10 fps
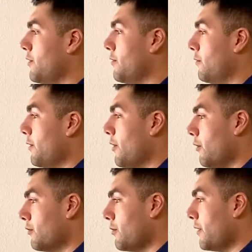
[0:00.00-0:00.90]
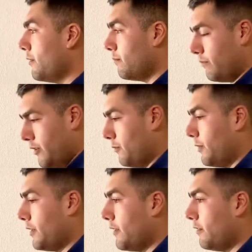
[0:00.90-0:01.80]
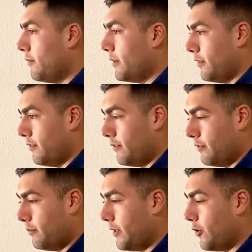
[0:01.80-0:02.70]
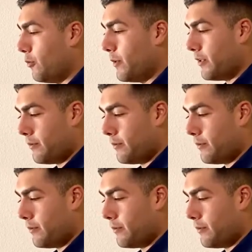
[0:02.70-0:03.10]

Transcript: Reholstering is really easy because there's a big opening